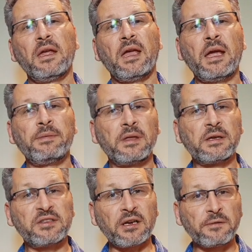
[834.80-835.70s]
and the
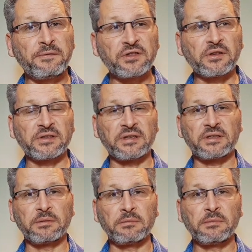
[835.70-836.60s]
sacrificial
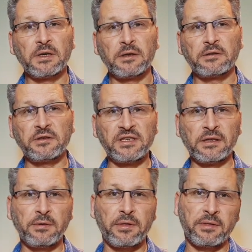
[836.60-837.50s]
system to deal
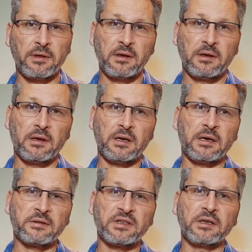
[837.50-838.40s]
with
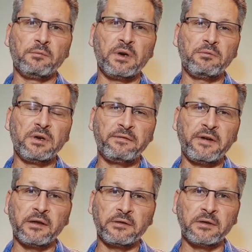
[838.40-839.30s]
our sin when we
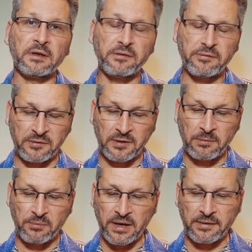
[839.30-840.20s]
fail to live
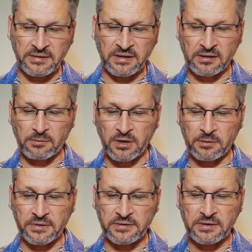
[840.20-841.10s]
by the Ten
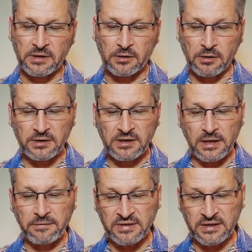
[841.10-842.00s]
Commandments. God
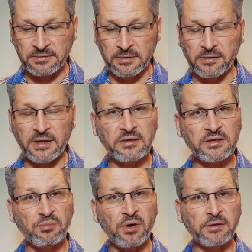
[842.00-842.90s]
gives Israel that as
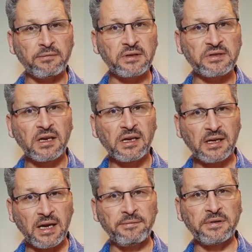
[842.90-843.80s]
part of this
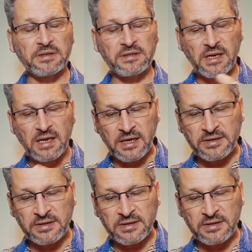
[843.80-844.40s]
covenant at